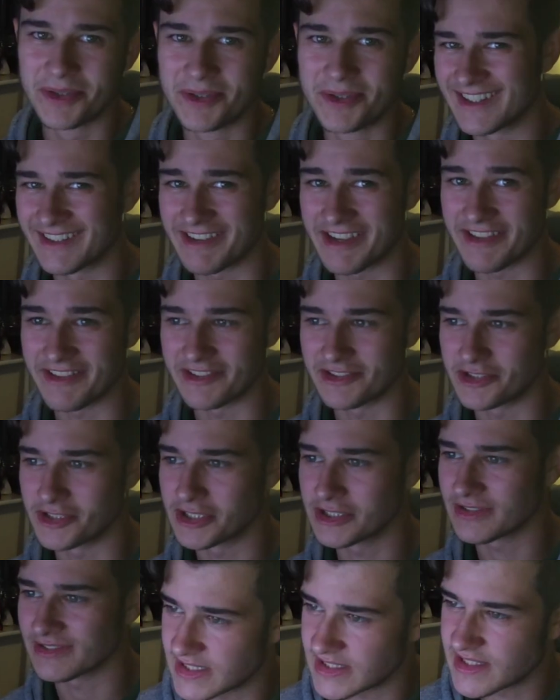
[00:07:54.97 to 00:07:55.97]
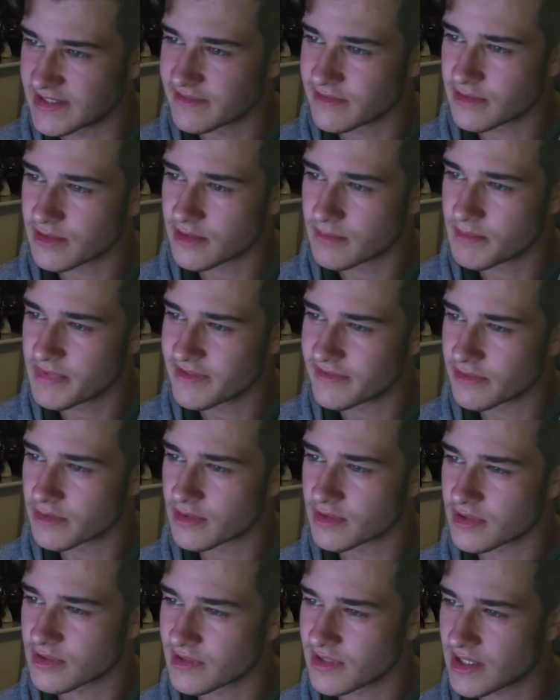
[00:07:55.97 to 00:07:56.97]
Okay, the chill. I never
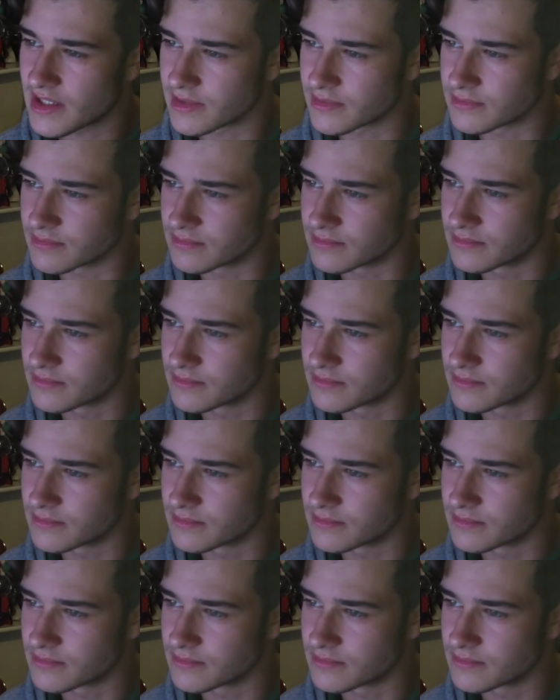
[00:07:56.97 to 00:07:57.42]
before now.